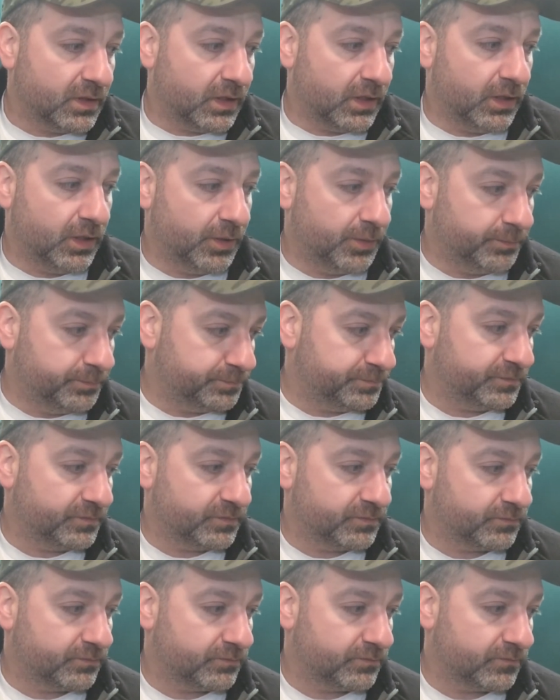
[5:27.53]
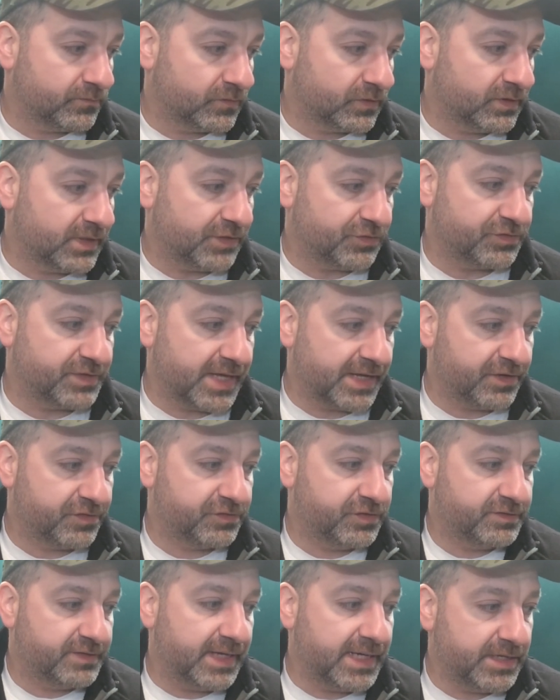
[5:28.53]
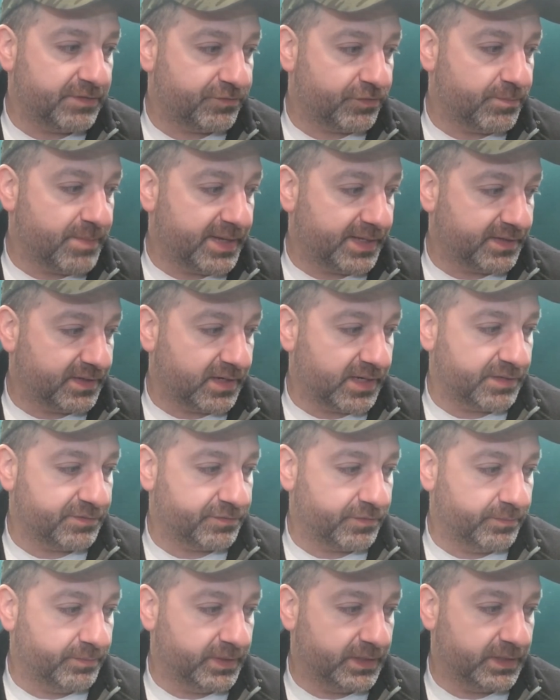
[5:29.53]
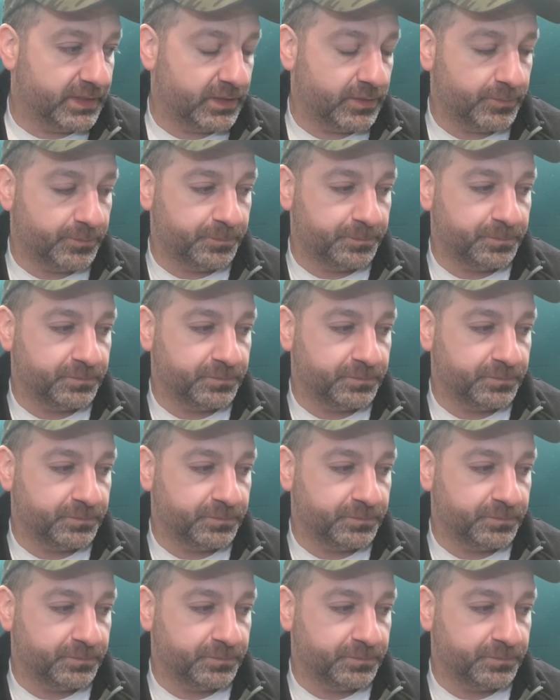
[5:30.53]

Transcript: Um, yeah, so thanks to Dave for making the knife for me.